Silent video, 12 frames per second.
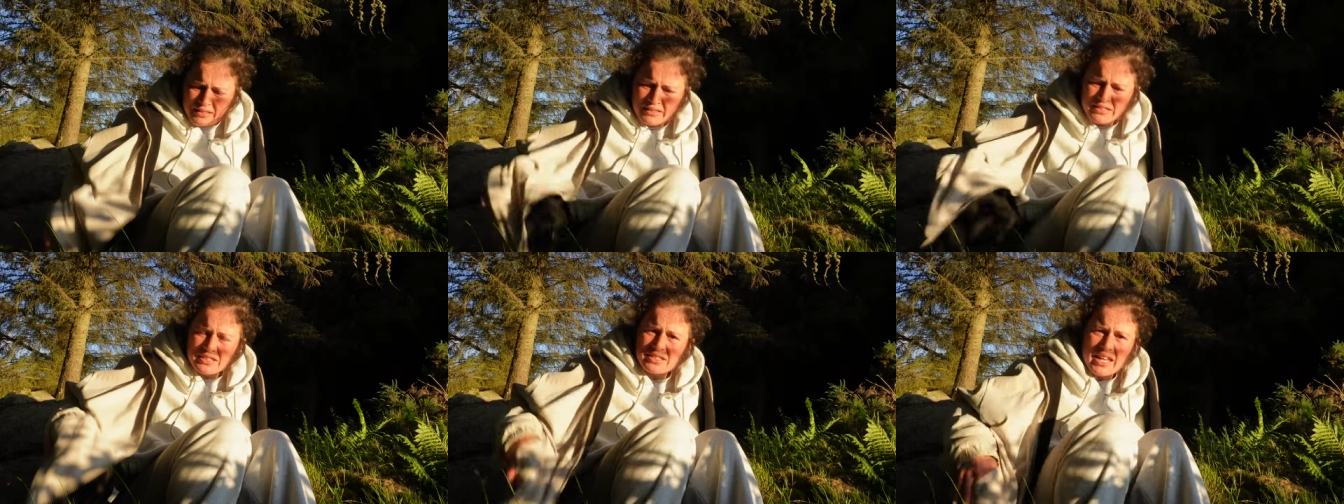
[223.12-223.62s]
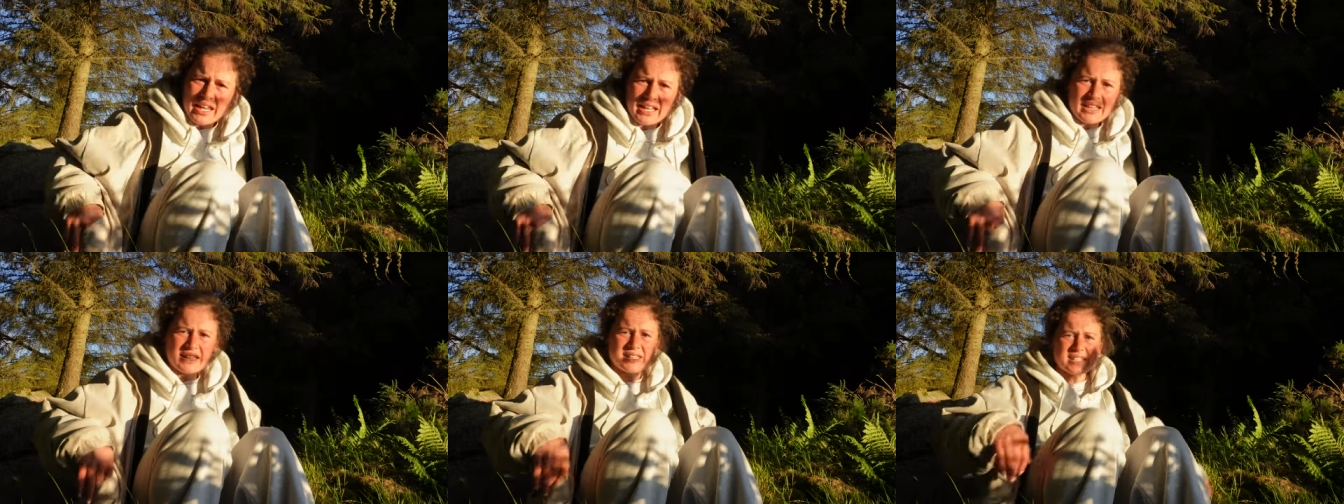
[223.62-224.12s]
just take
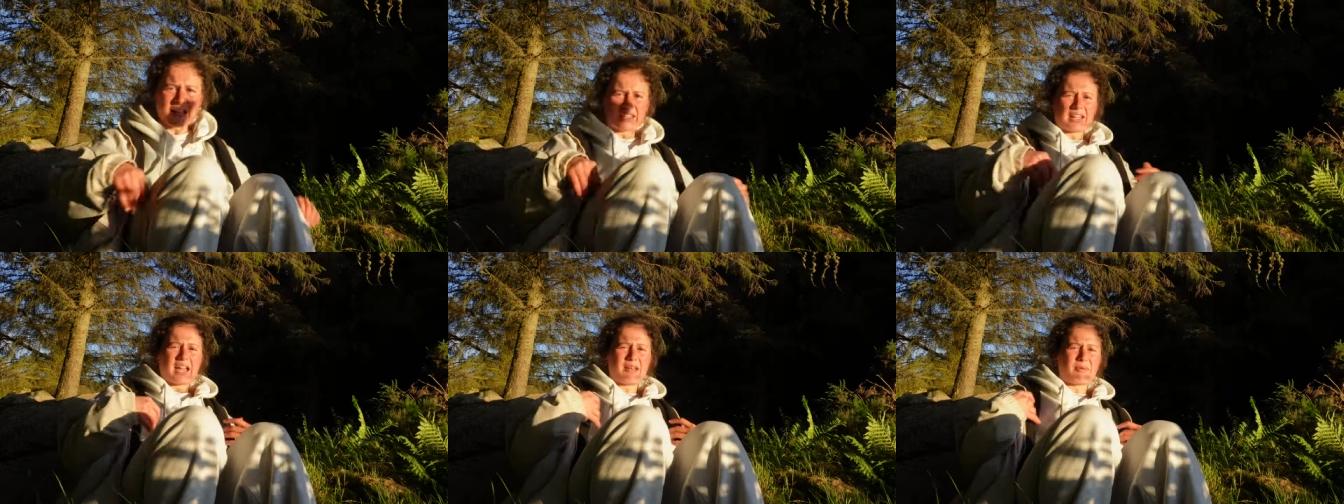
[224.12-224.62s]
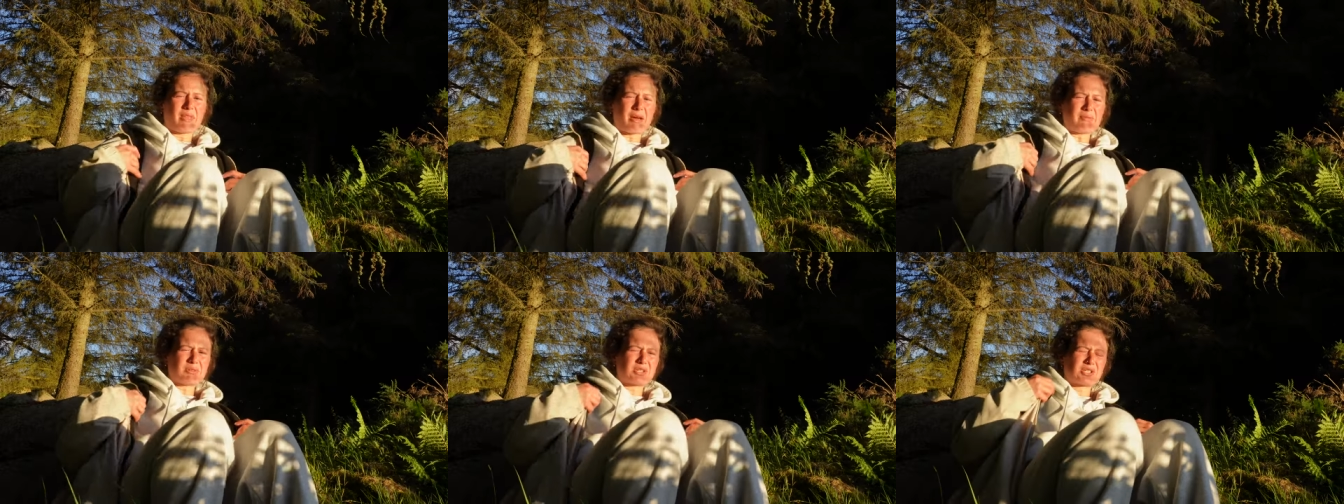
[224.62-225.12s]
in the sunlight, but
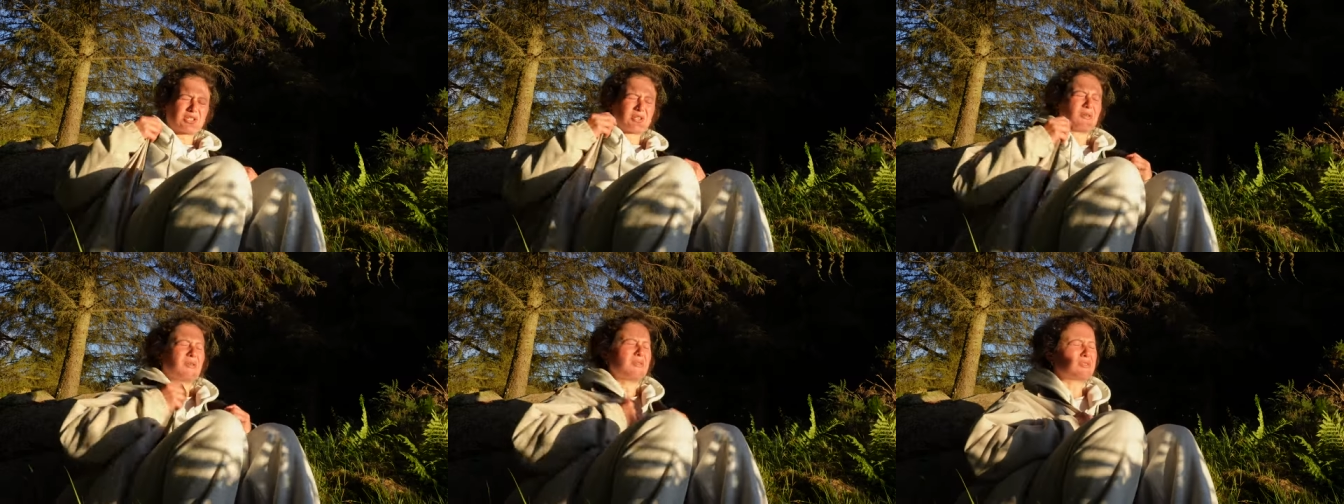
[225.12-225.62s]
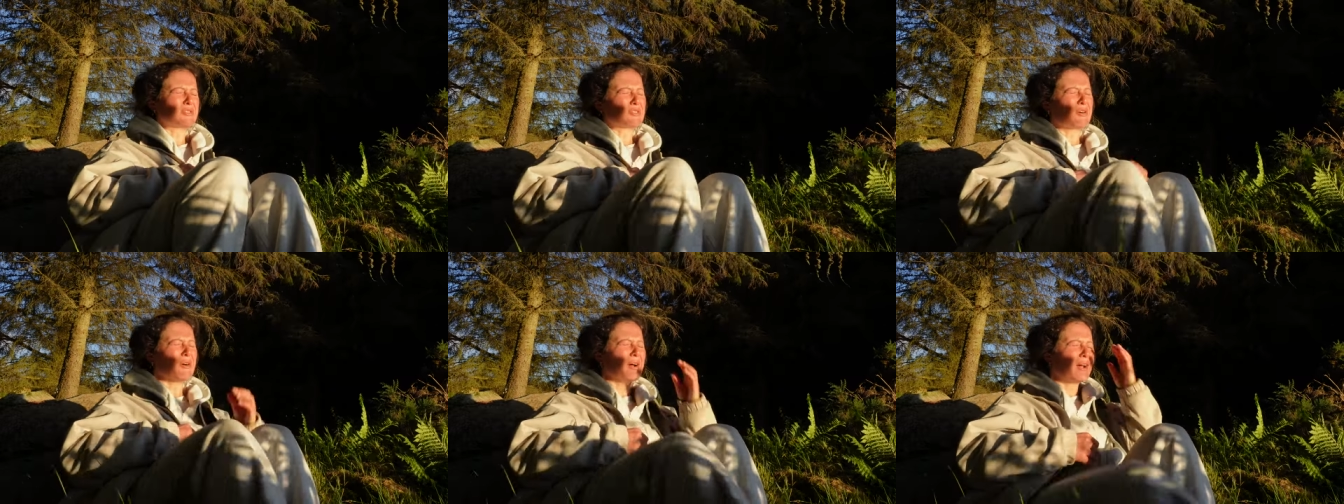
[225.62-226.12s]
that was so awesome.